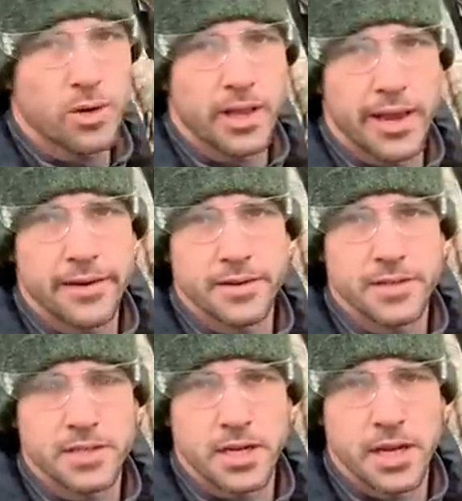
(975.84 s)

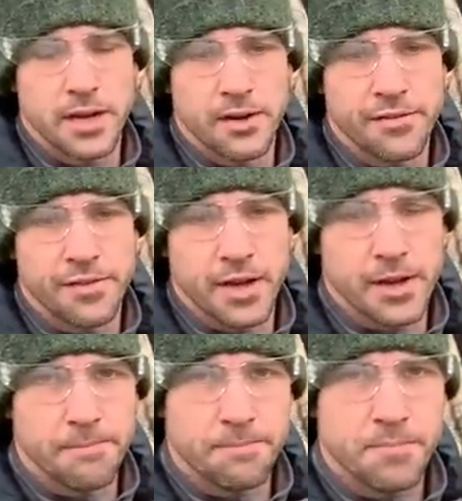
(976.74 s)
layers of,
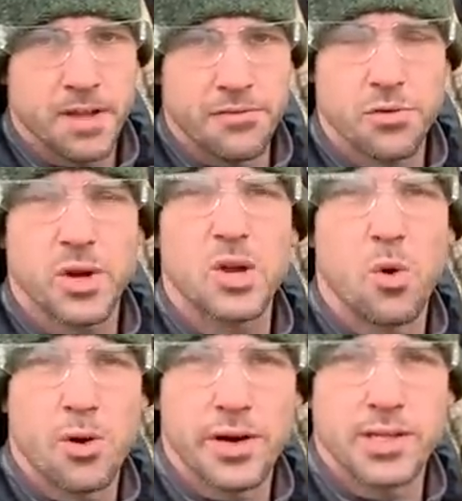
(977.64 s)
um, of three
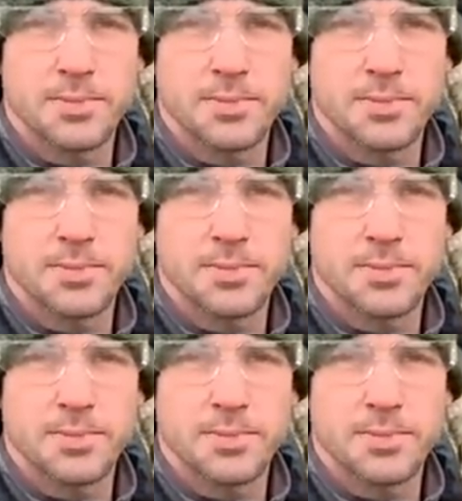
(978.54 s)
quarter inch